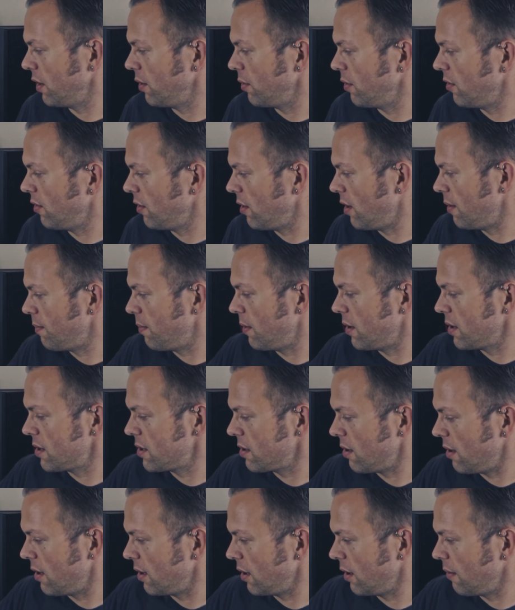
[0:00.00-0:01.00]
do a
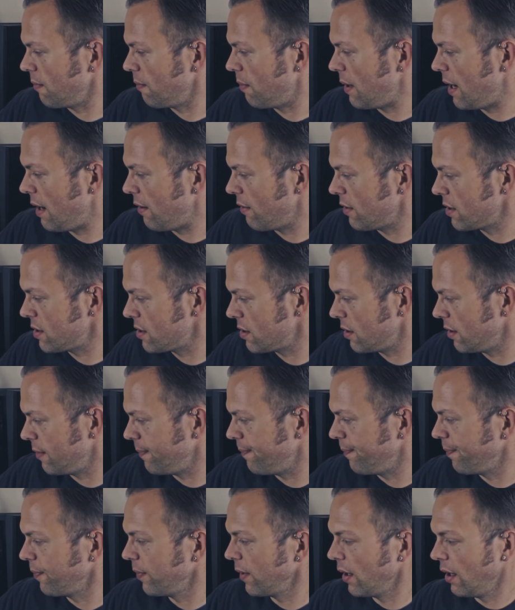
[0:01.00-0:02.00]
side-by-side
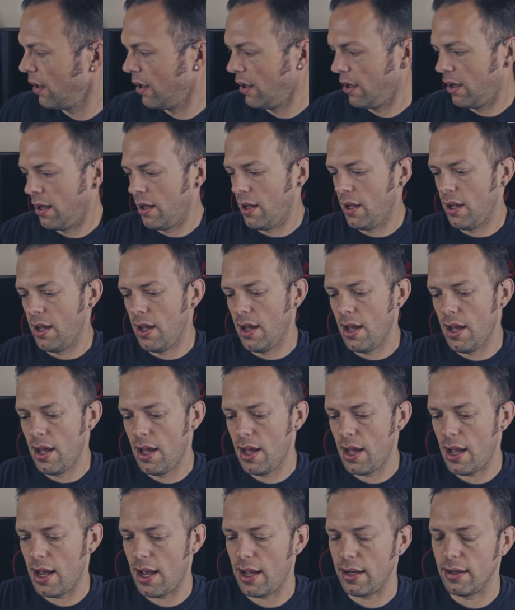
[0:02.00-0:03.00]
comparison
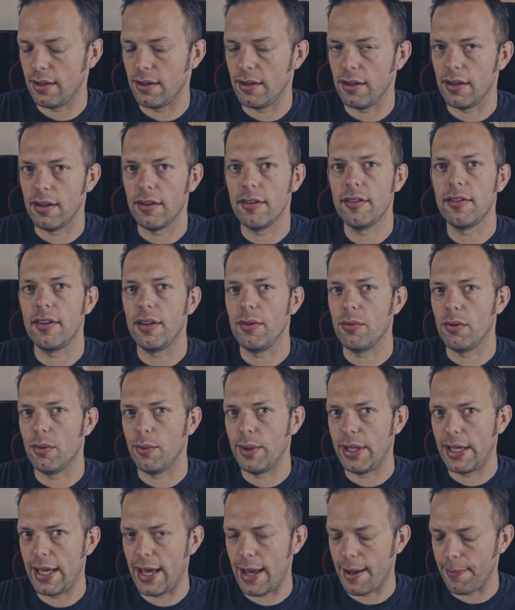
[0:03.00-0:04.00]
and see what
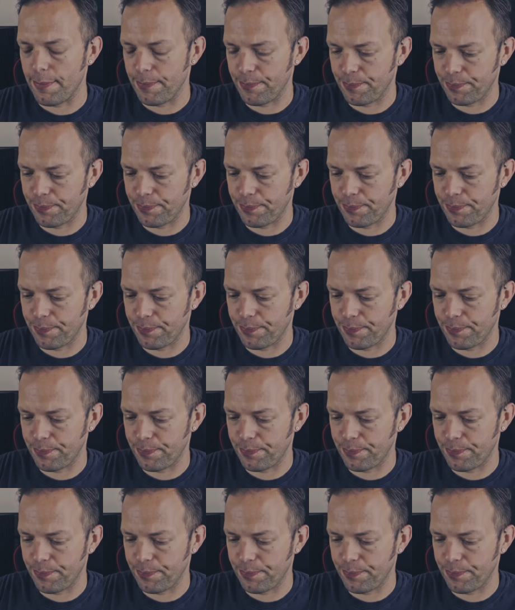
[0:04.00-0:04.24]
we get.